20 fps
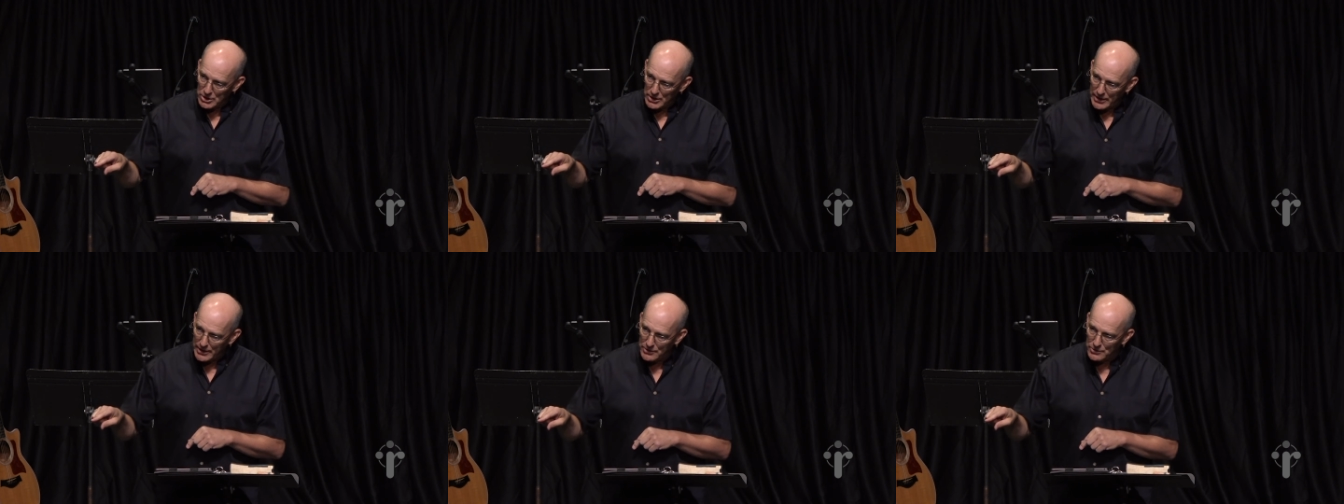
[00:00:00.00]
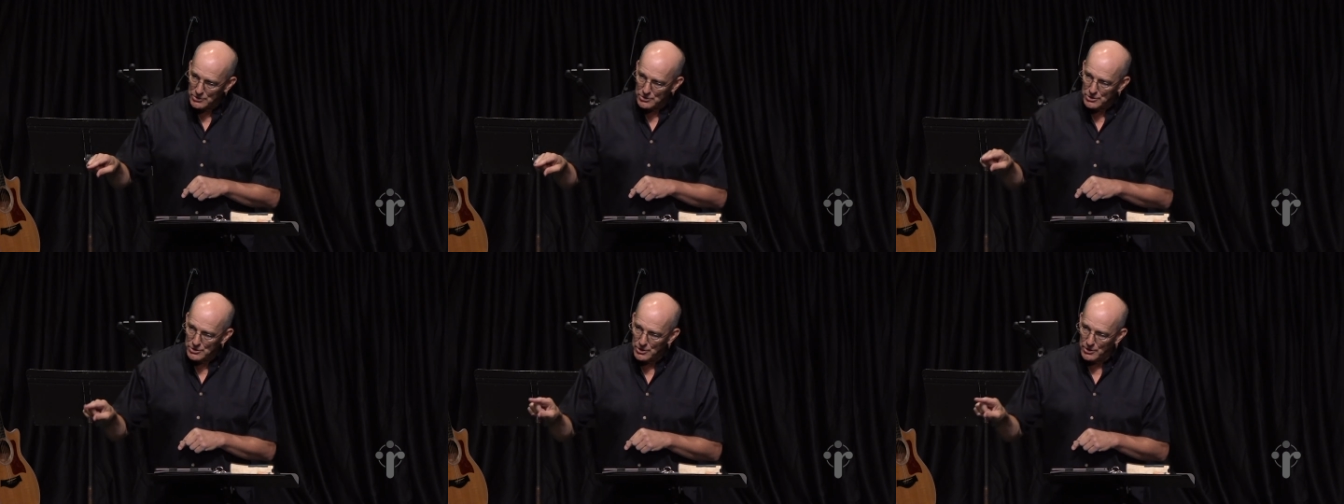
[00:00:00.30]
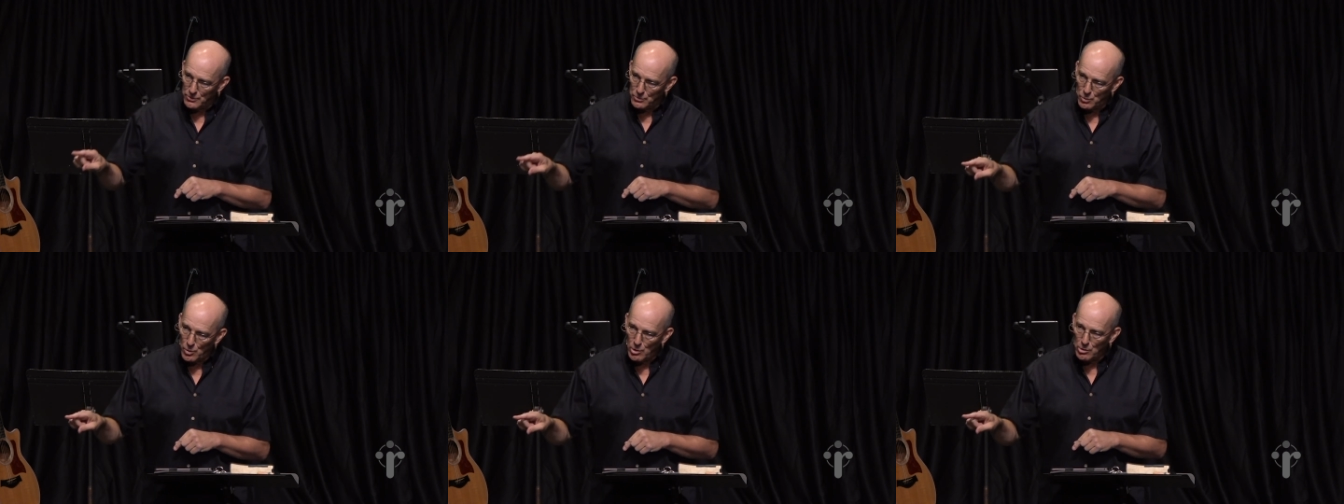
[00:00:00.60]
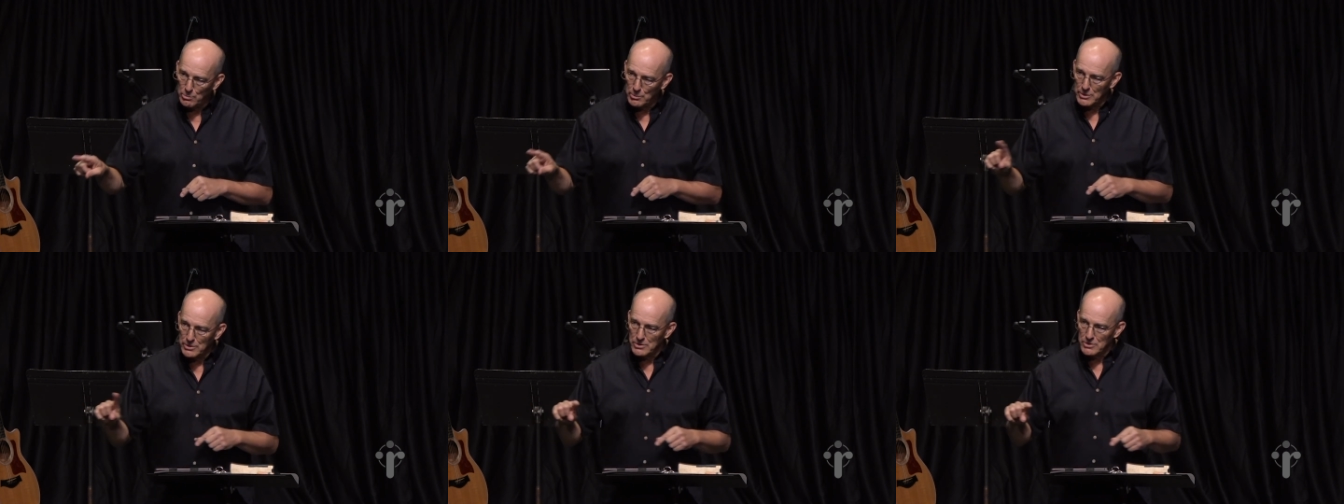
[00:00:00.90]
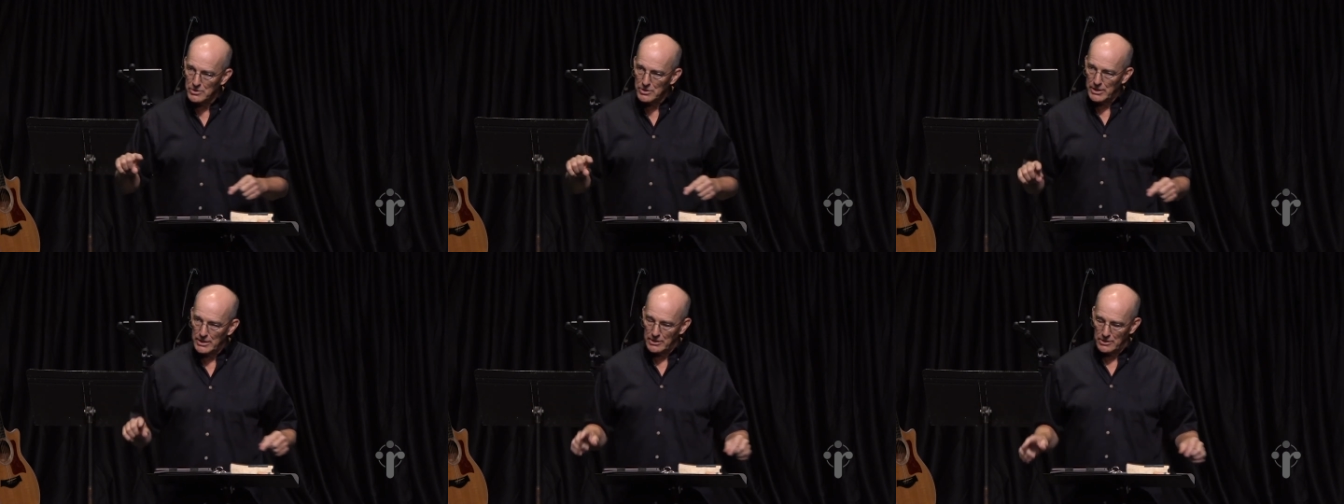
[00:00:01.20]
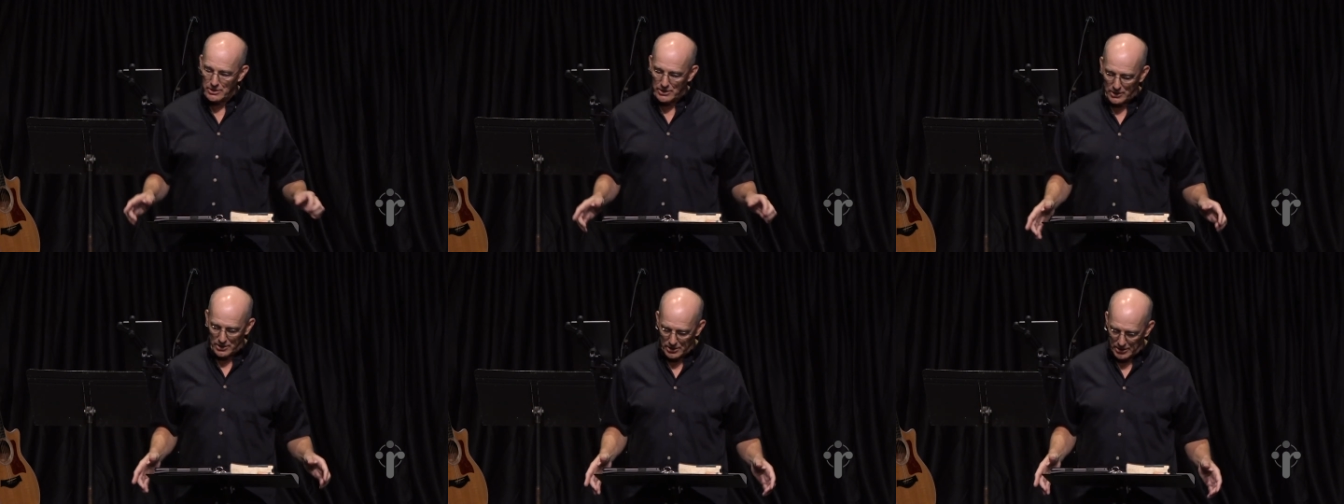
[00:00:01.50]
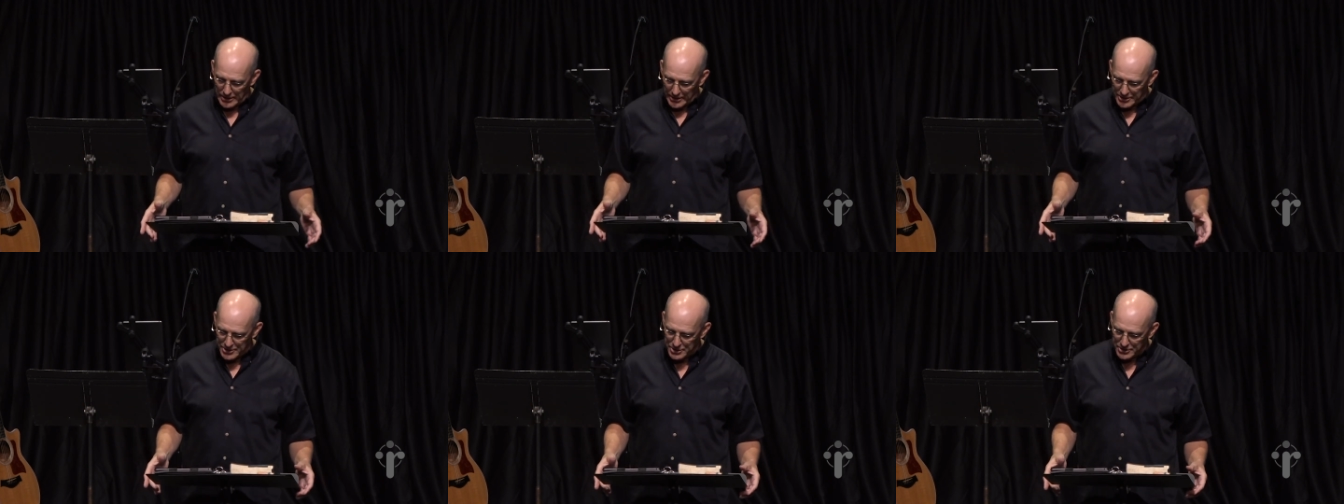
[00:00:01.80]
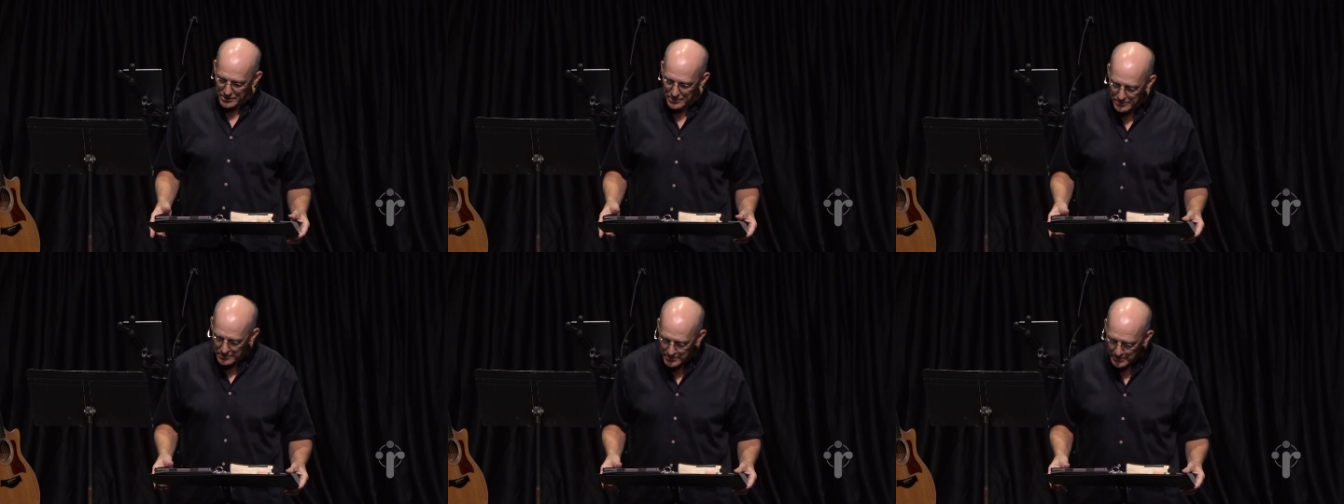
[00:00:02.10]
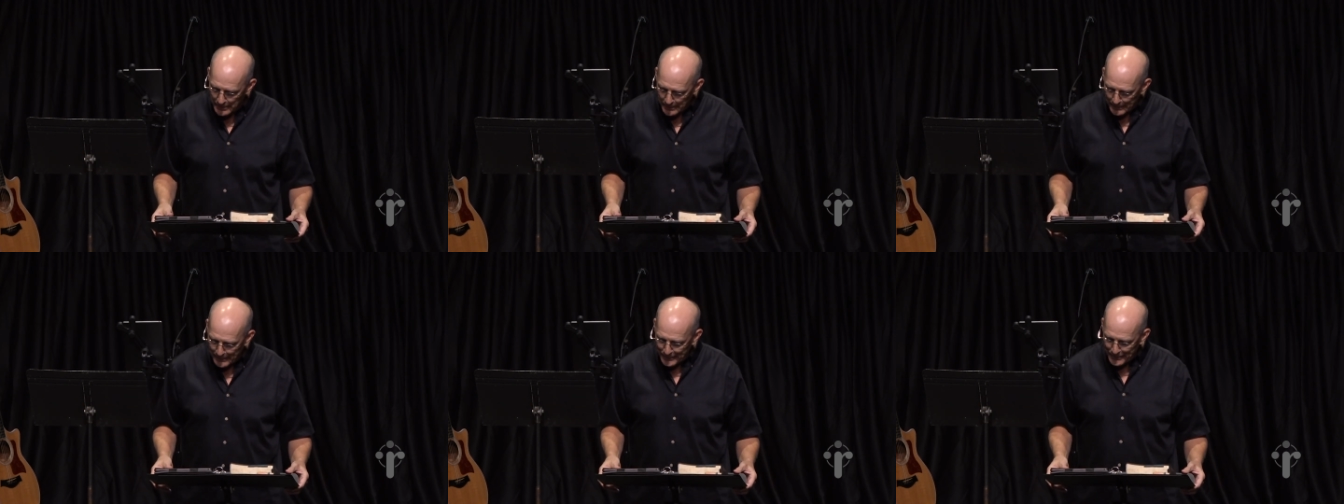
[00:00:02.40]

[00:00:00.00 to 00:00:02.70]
letters to the Romans and to the Galatians,